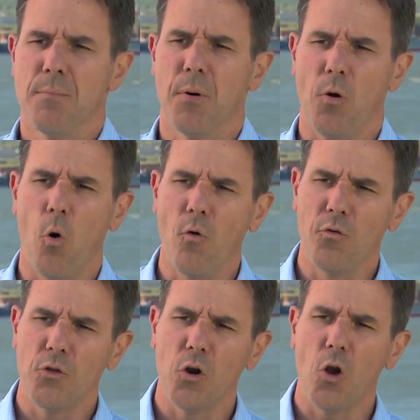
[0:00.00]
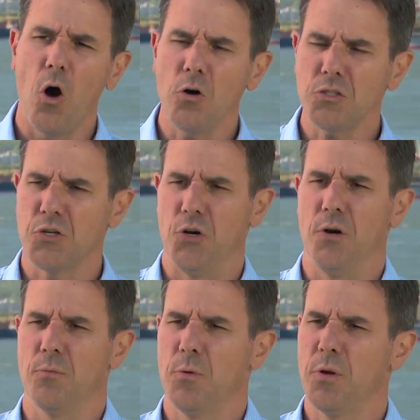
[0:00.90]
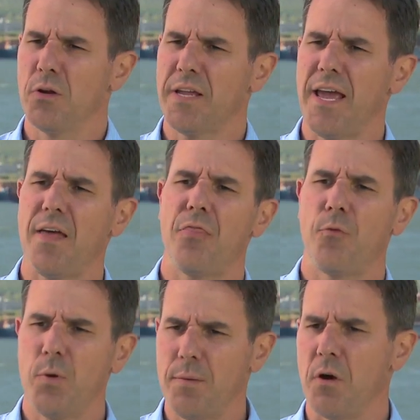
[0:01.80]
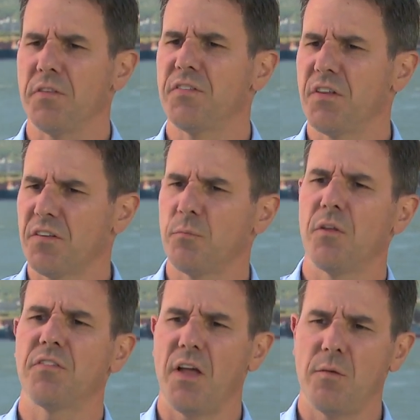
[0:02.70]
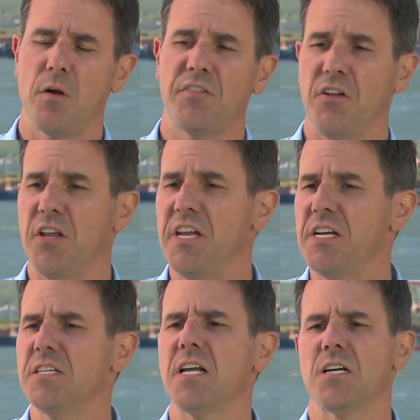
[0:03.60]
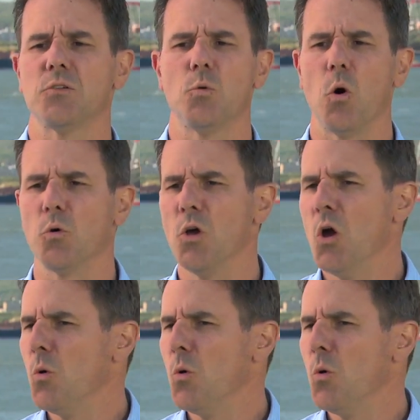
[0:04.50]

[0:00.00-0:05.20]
But over the long term, when we look at three months, six months, nine months, and a year down the road,